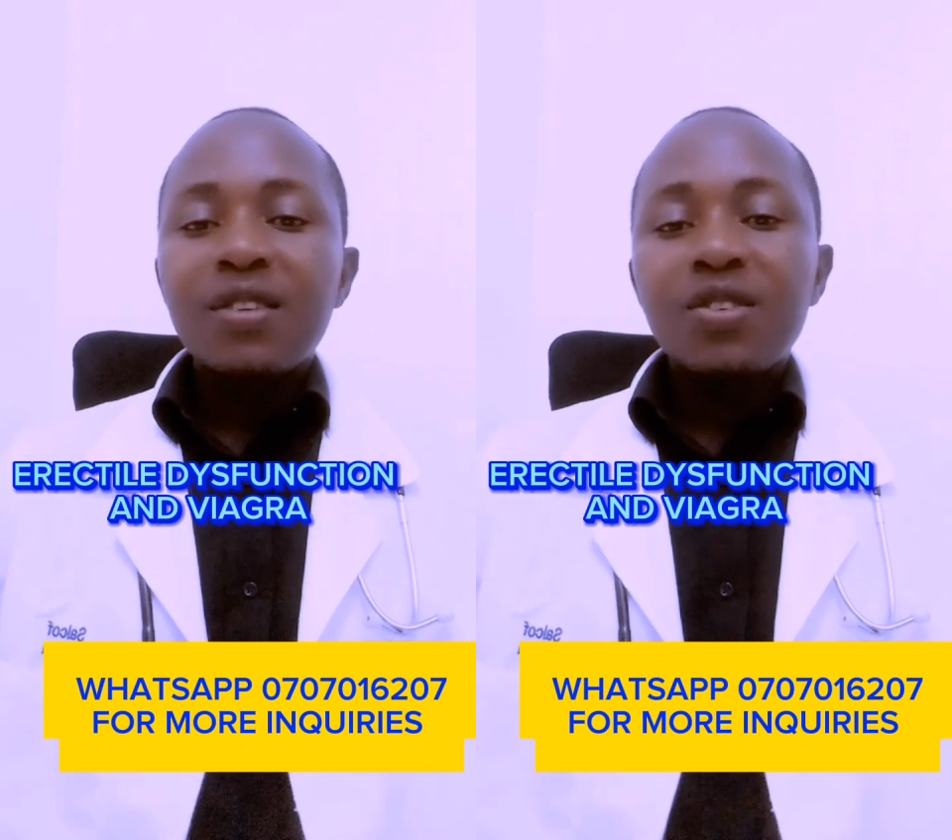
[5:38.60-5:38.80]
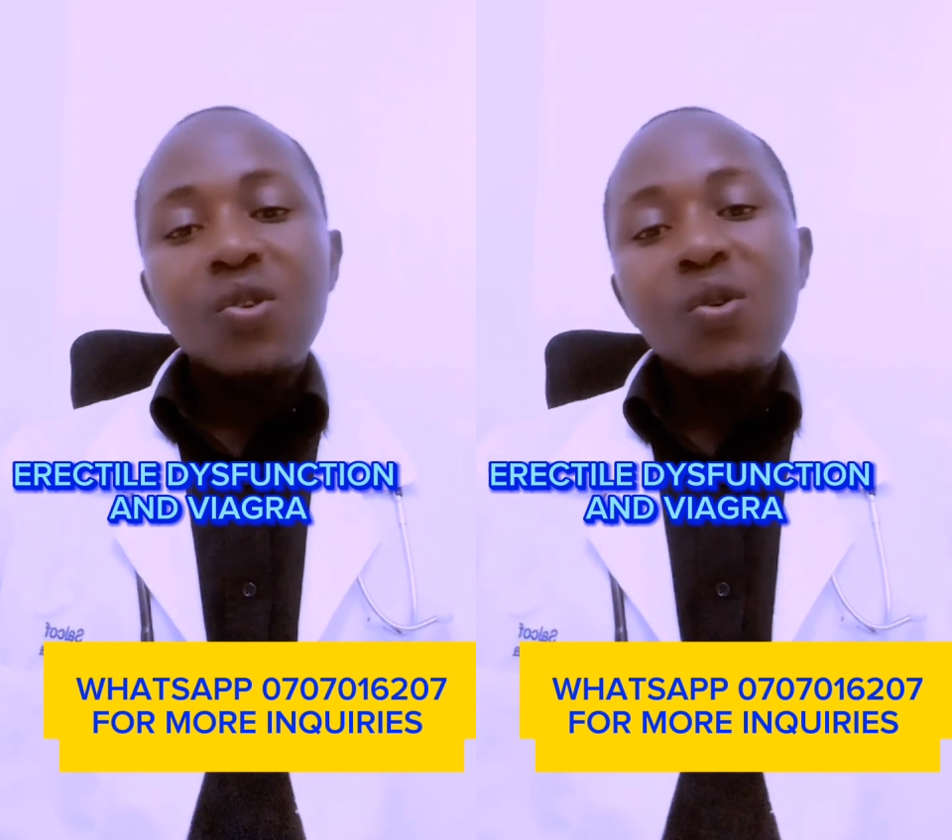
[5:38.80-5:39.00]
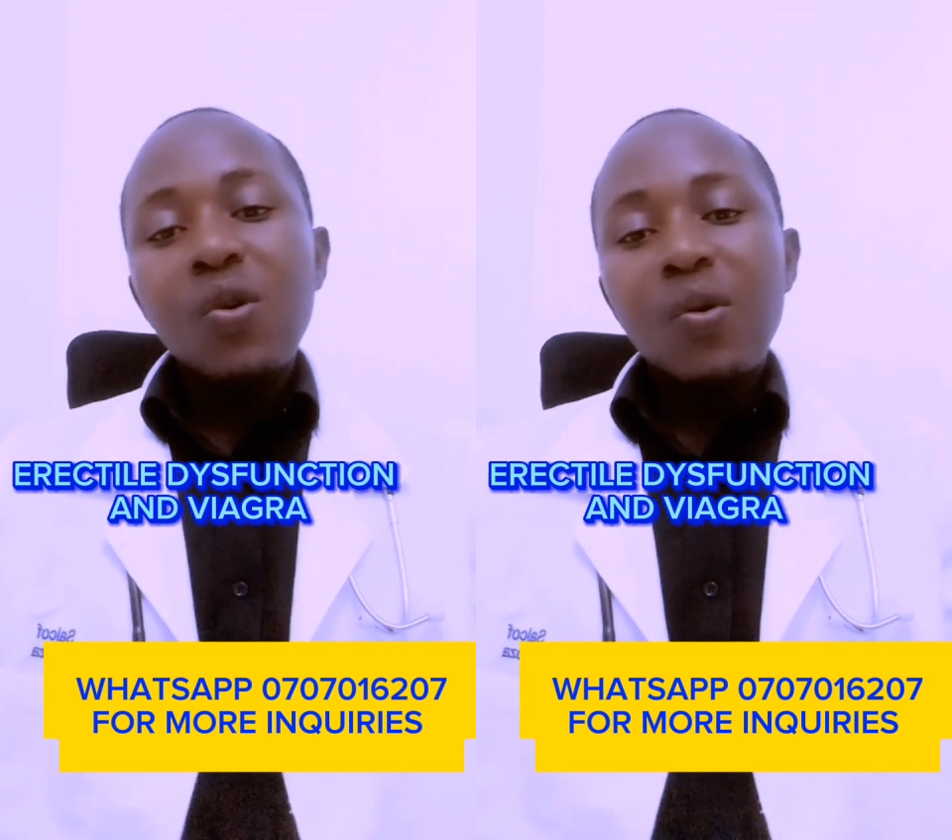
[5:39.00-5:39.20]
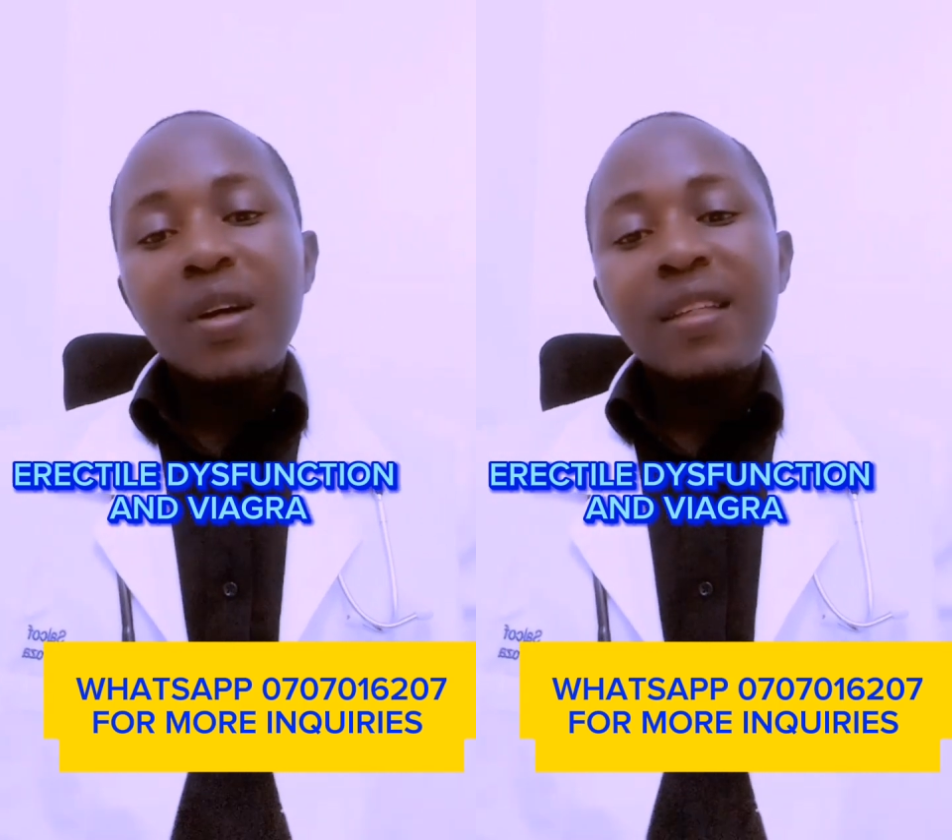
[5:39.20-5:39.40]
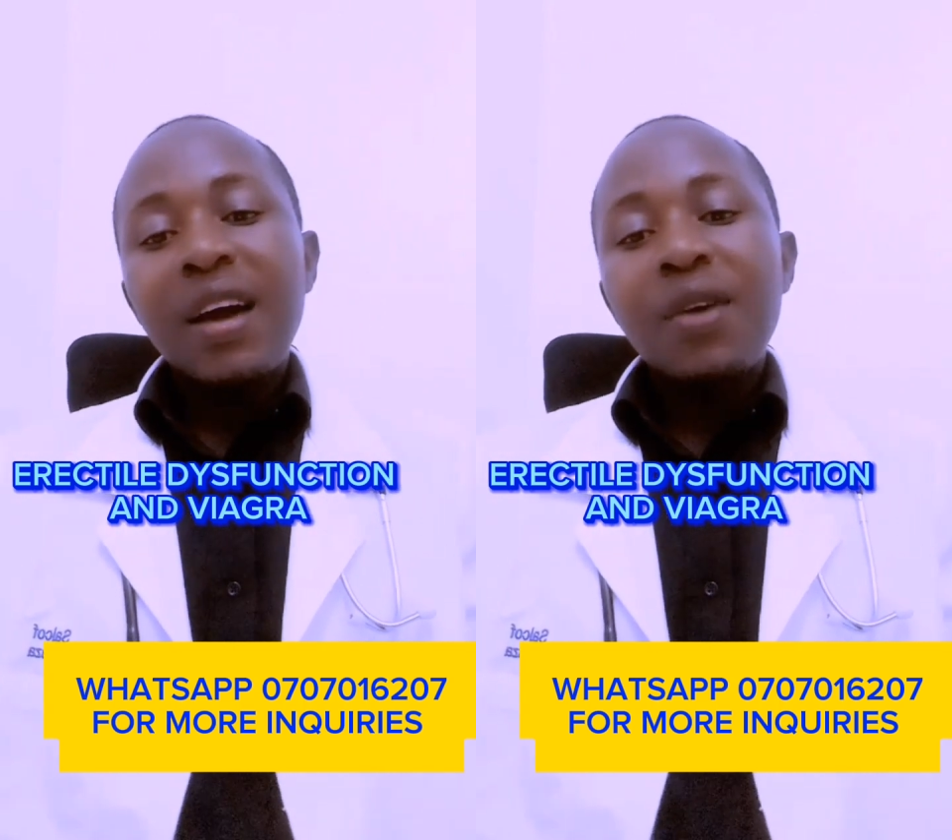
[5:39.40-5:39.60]

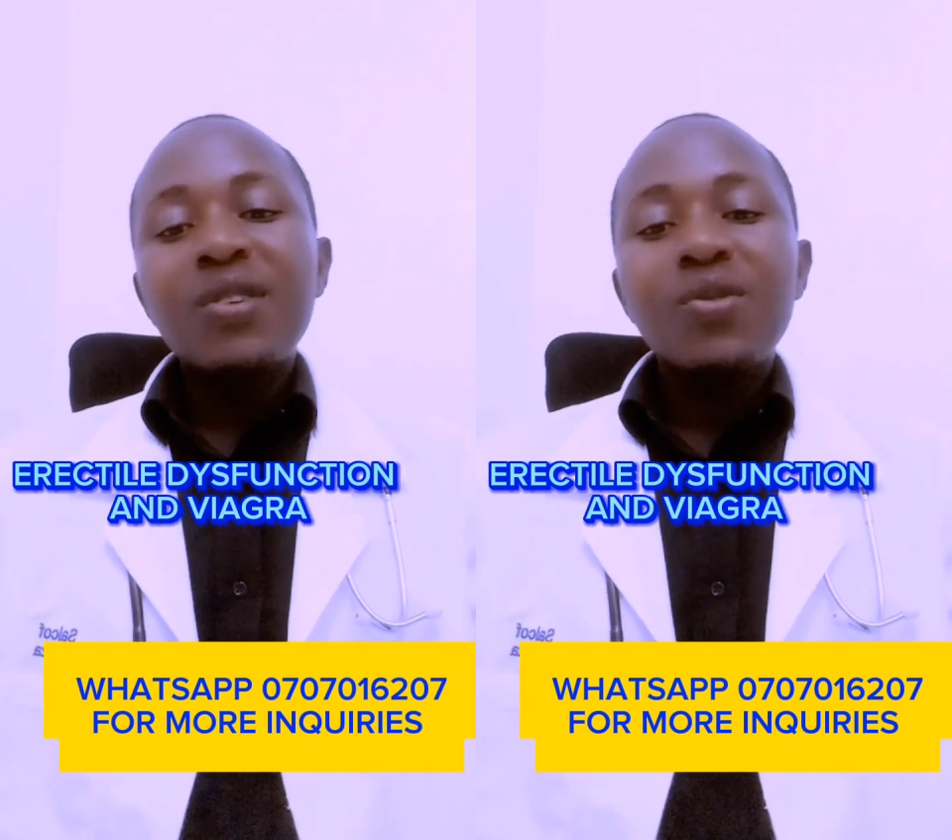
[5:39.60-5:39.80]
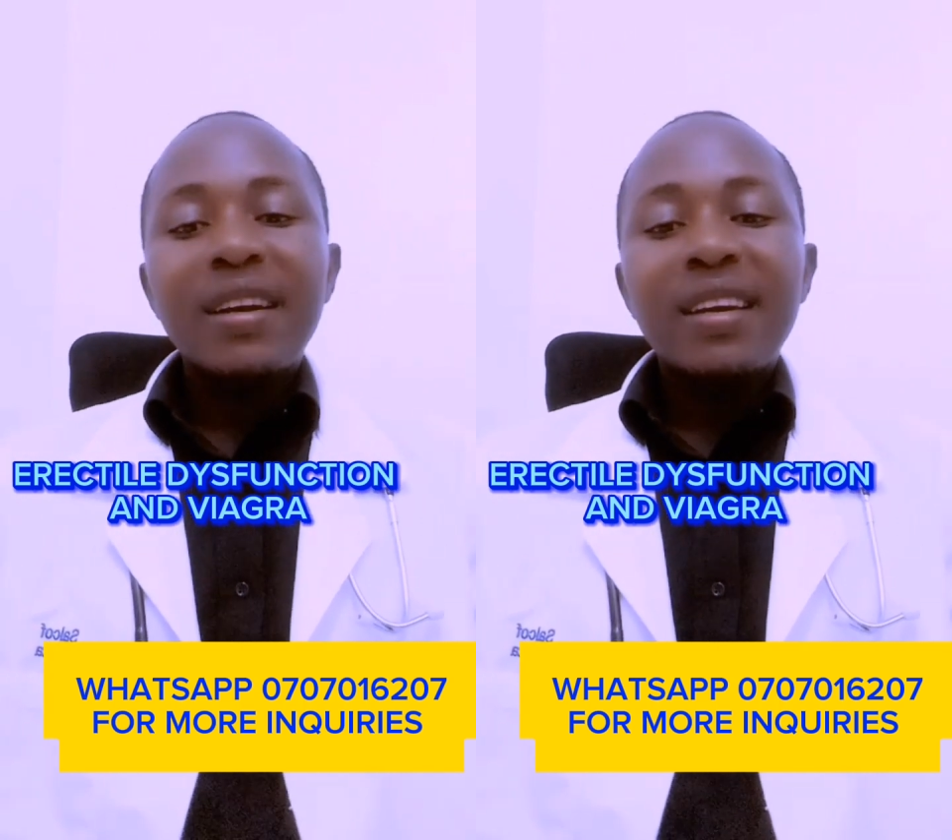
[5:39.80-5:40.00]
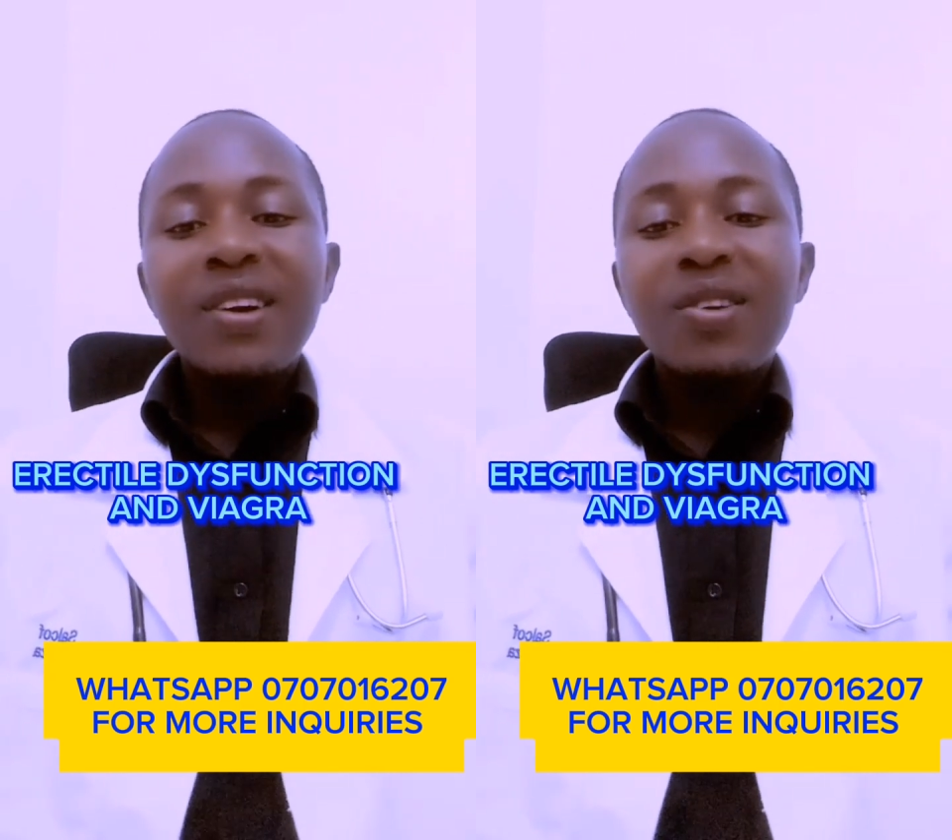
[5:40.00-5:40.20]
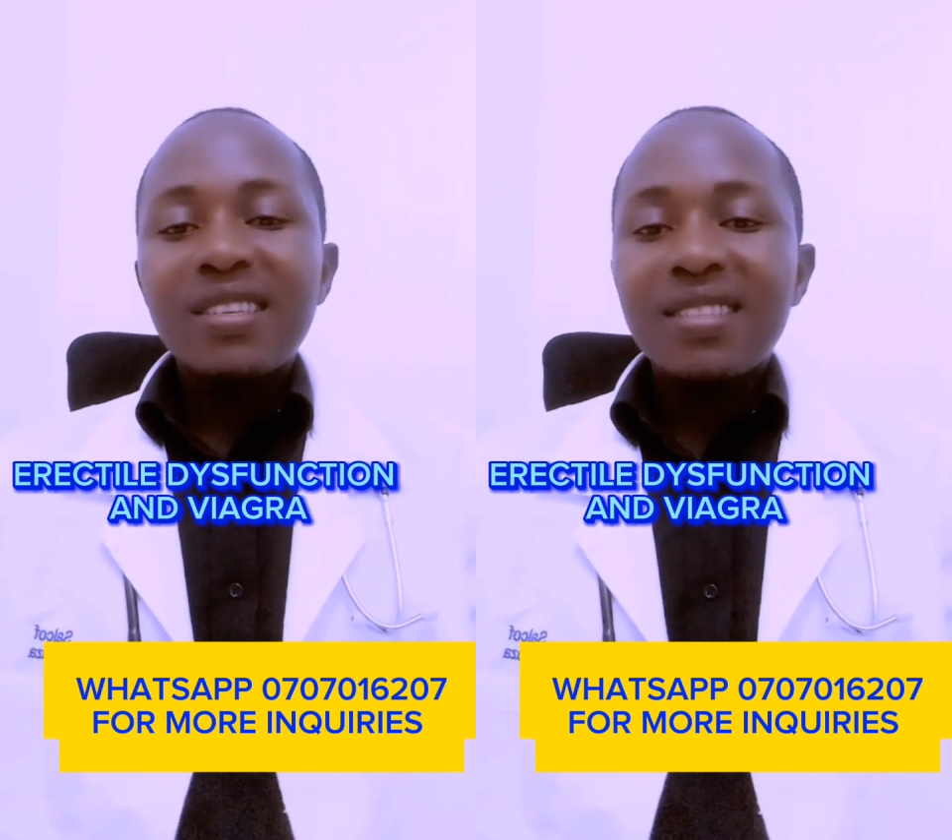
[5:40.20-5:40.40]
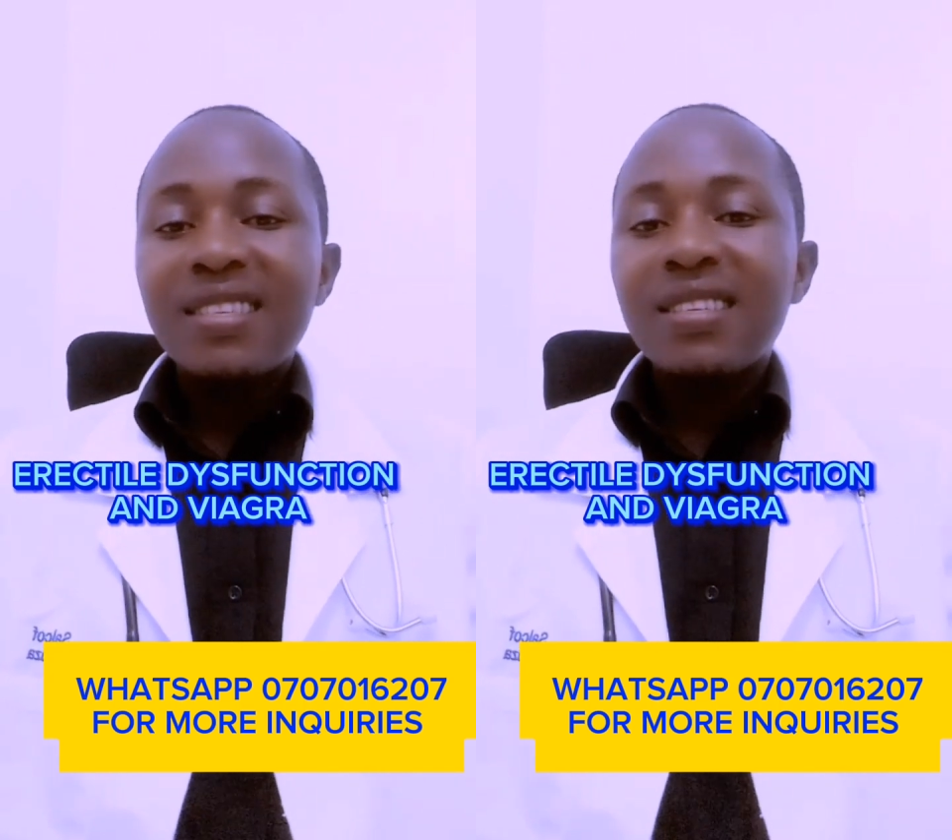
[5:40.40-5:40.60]
So I want to
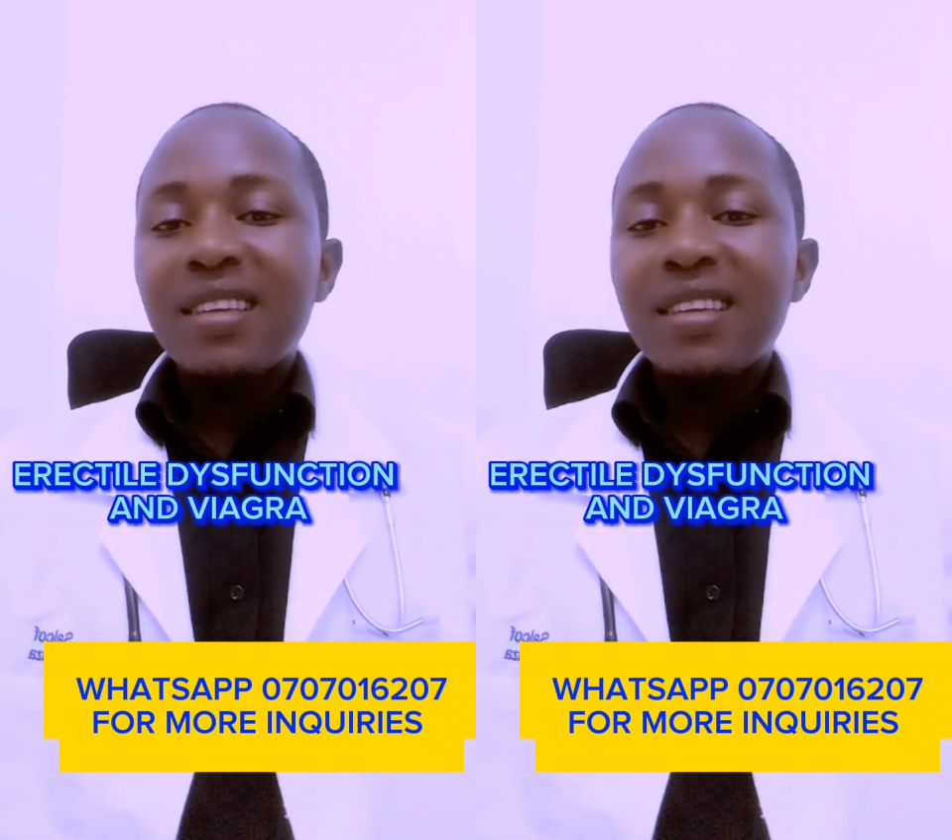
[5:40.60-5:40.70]
categorize